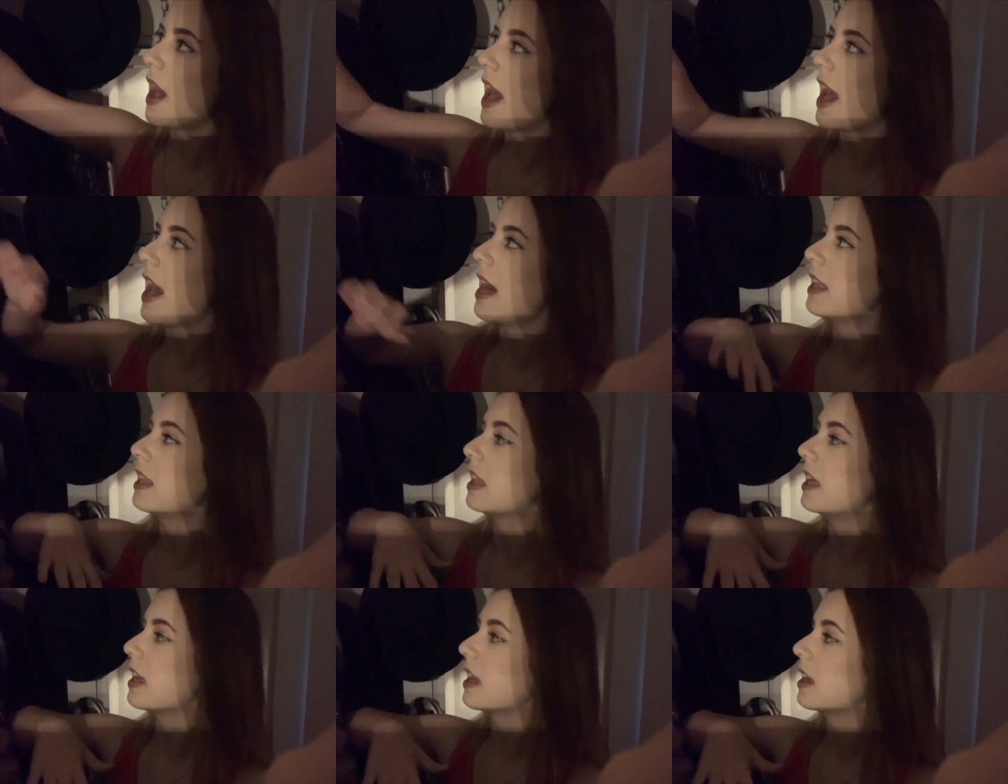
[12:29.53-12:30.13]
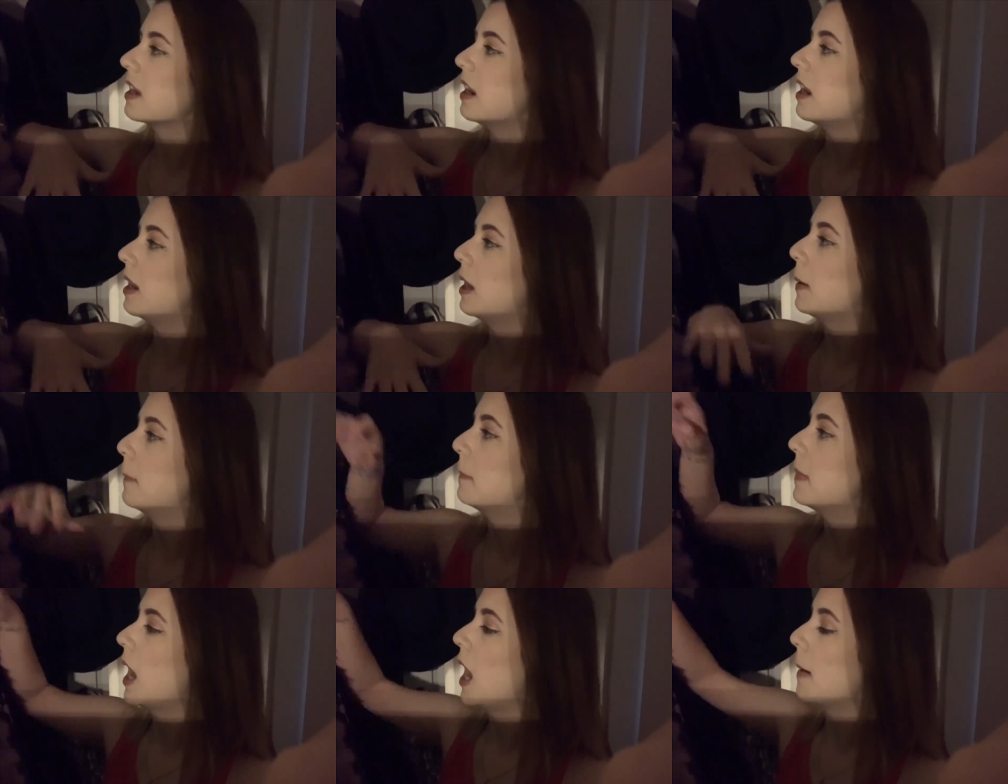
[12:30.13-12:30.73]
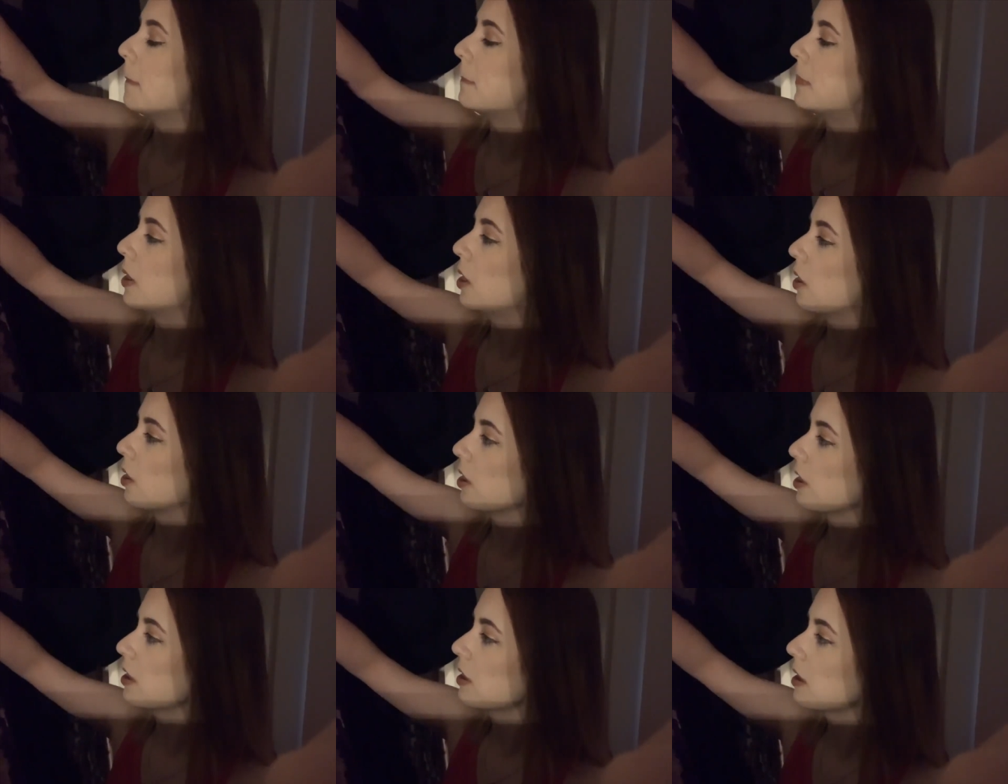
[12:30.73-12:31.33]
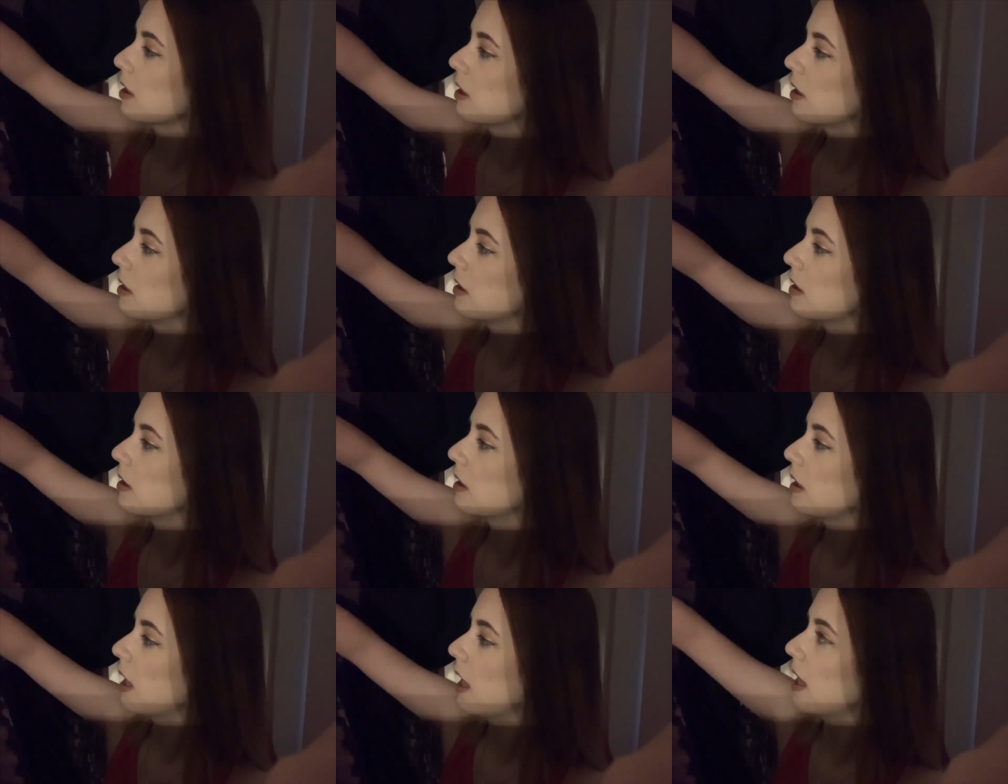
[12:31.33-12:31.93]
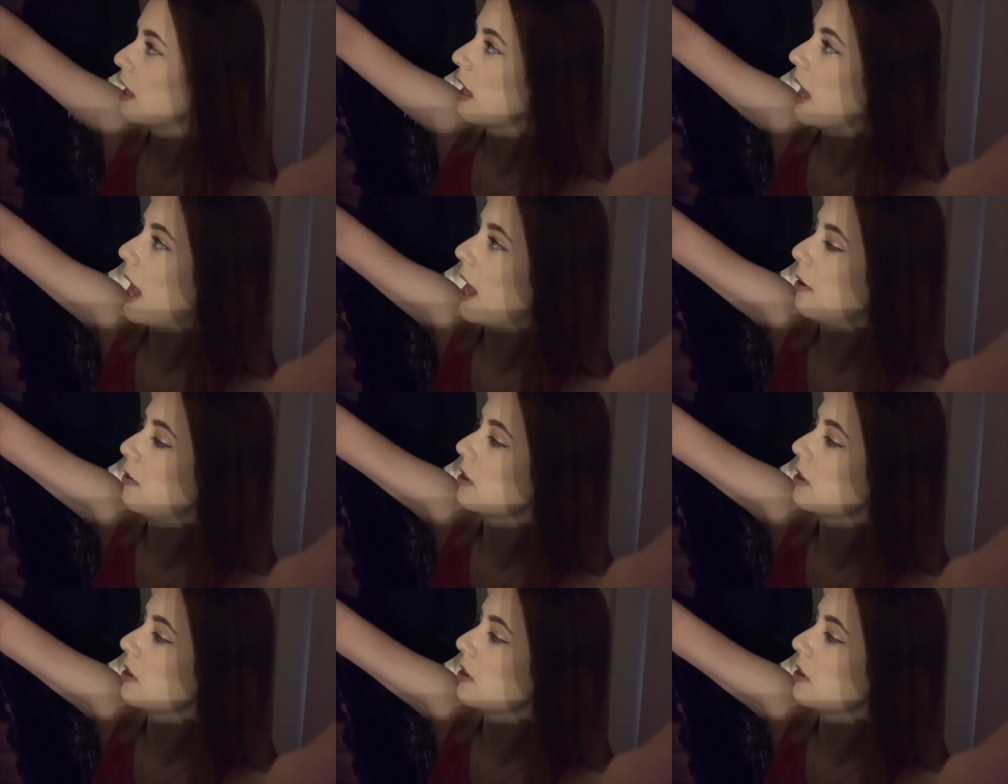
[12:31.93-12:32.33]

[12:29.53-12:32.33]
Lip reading: at like a park out